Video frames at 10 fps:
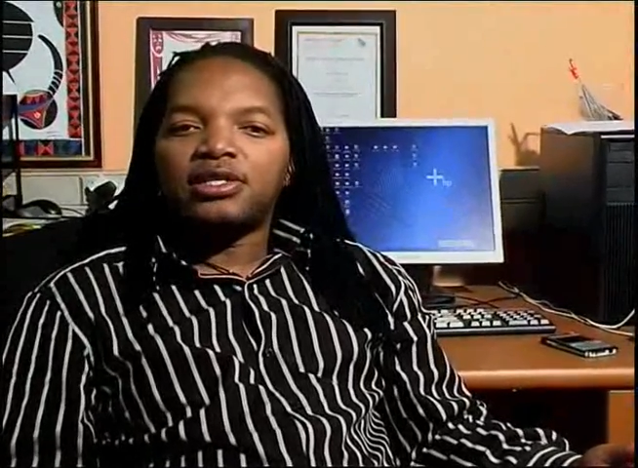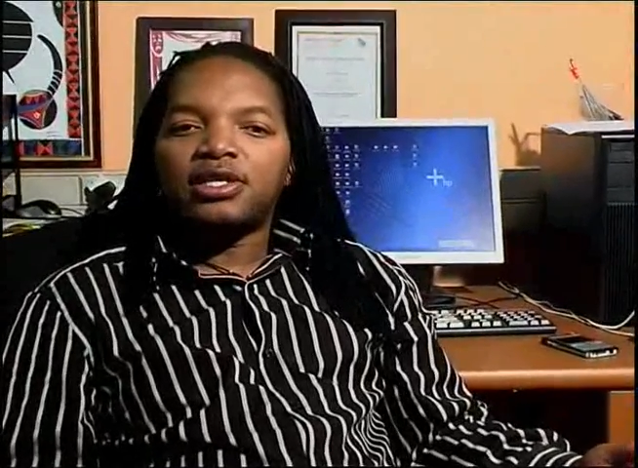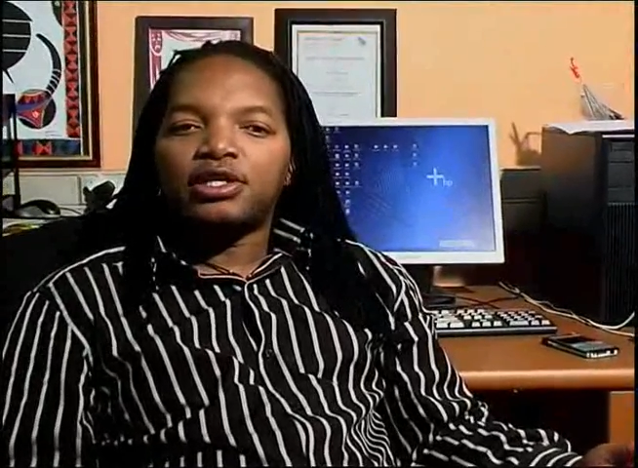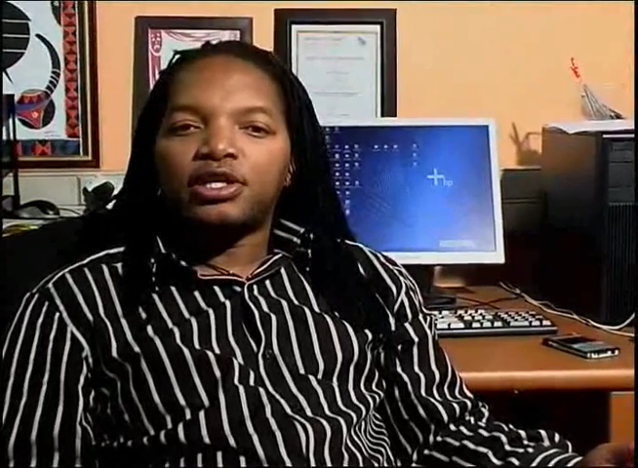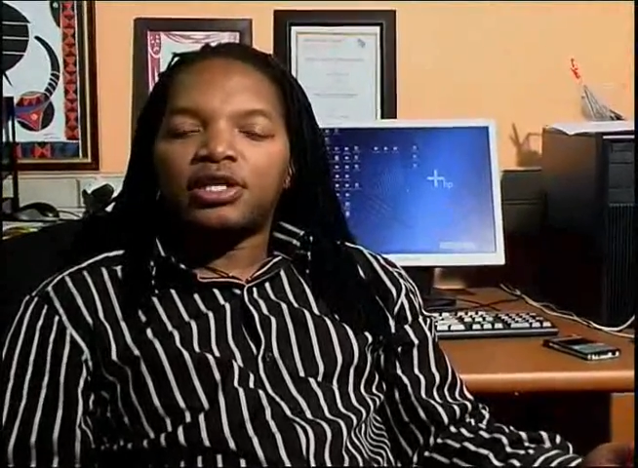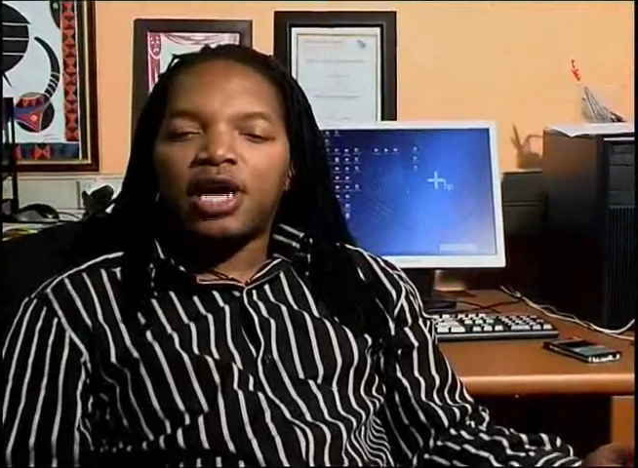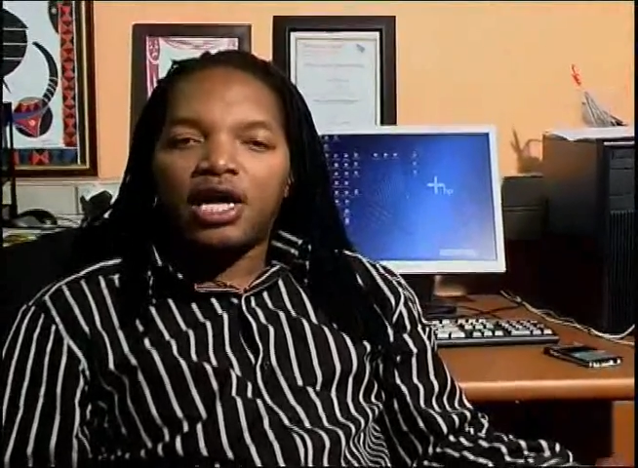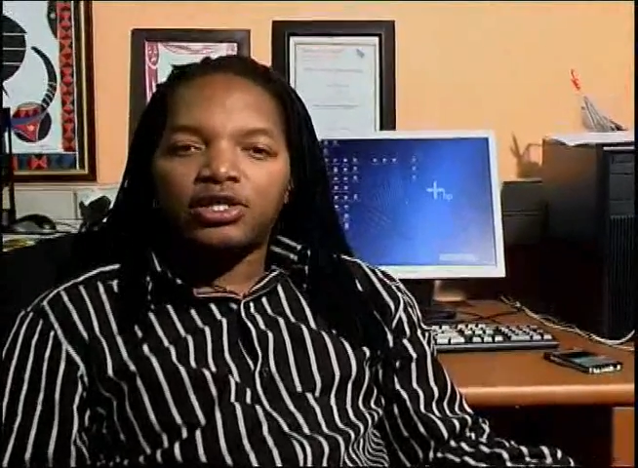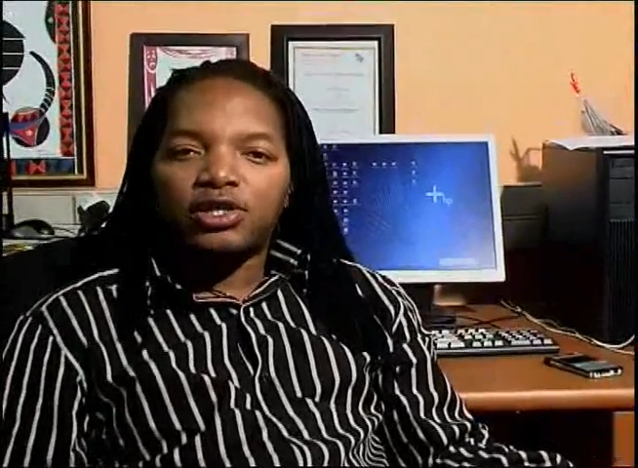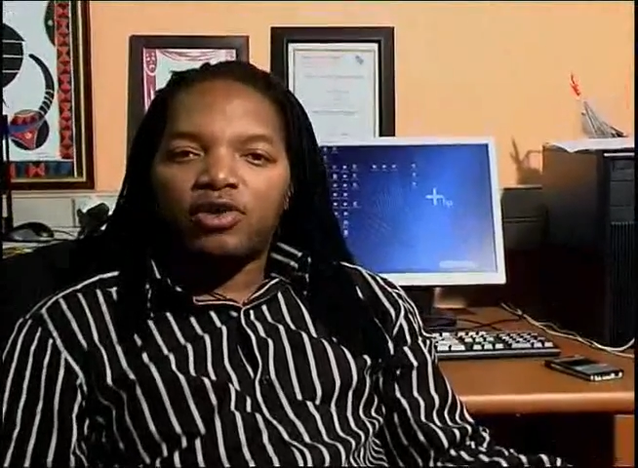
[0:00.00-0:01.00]
the, the,
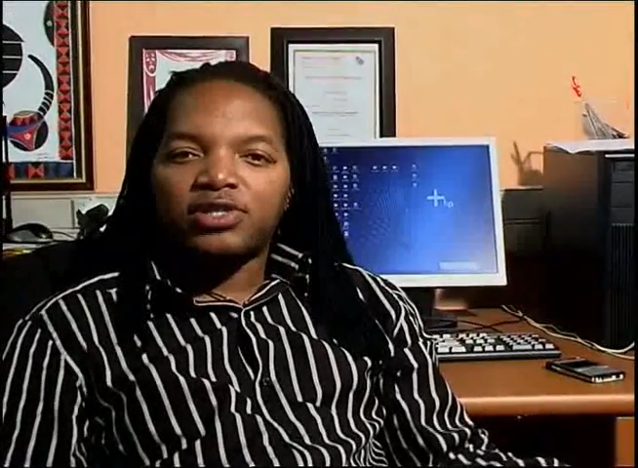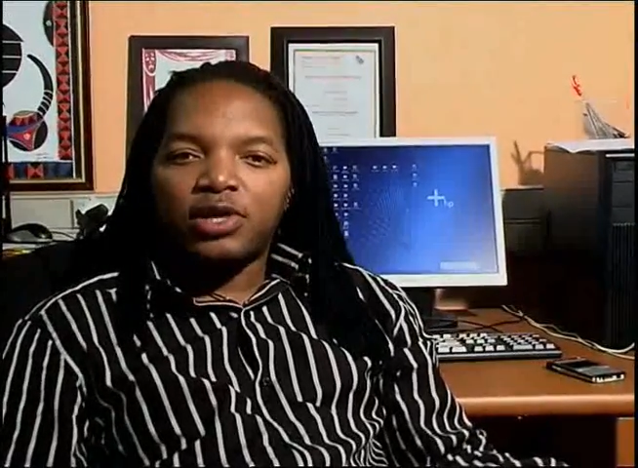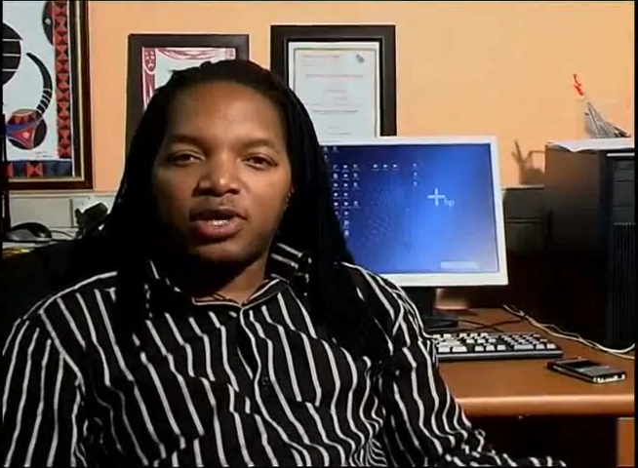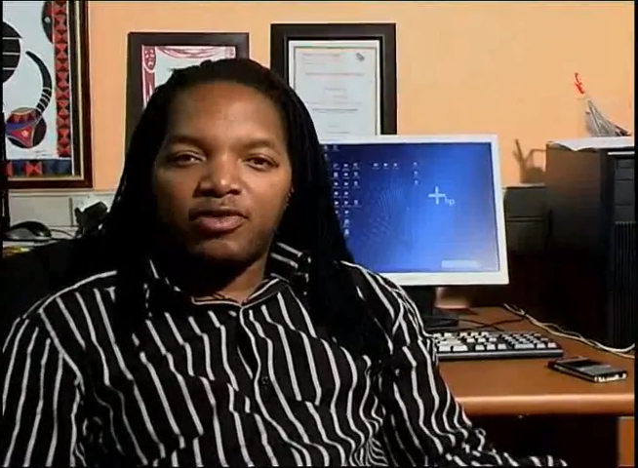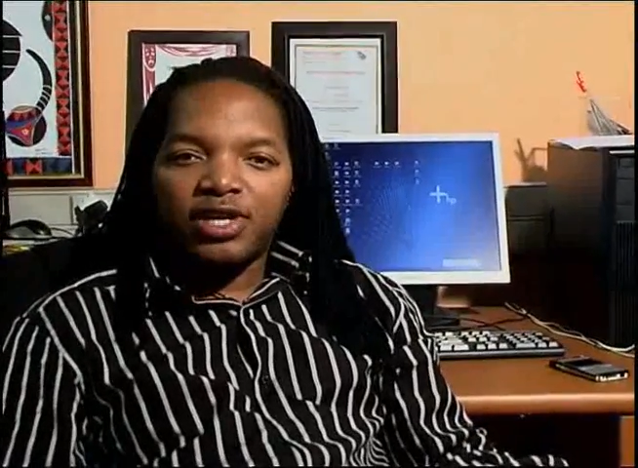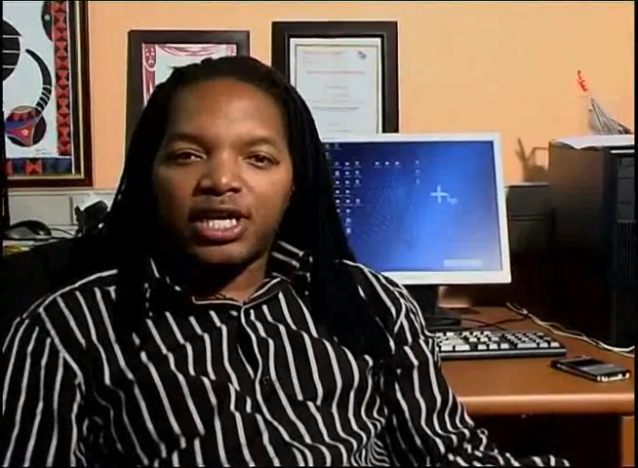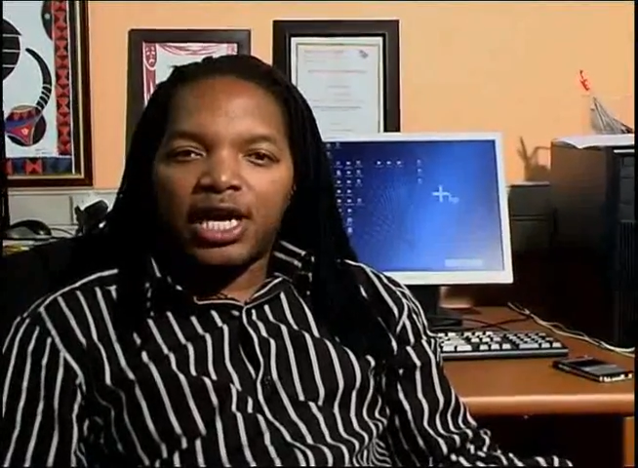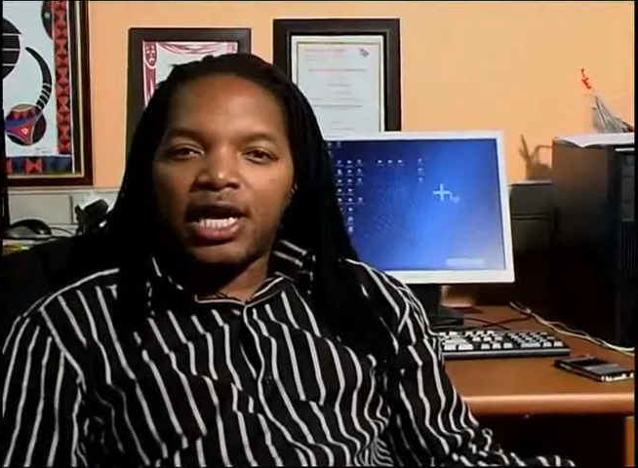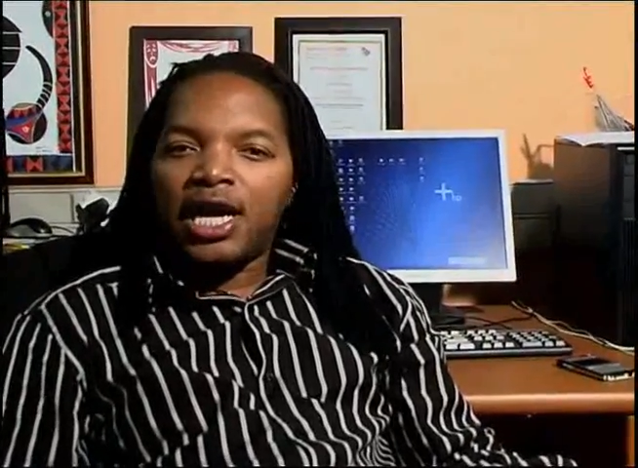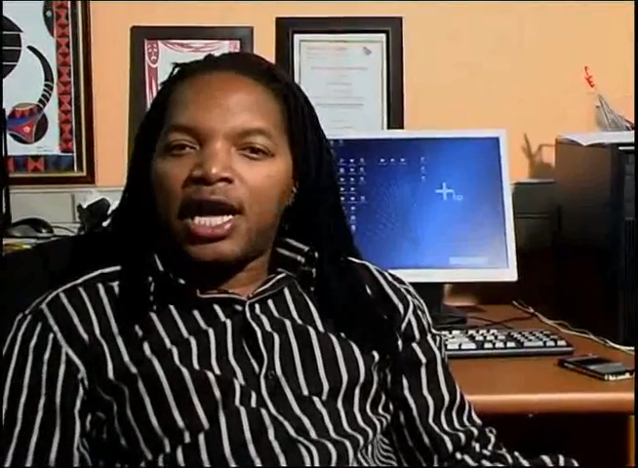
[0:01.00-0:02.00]
country of South Africa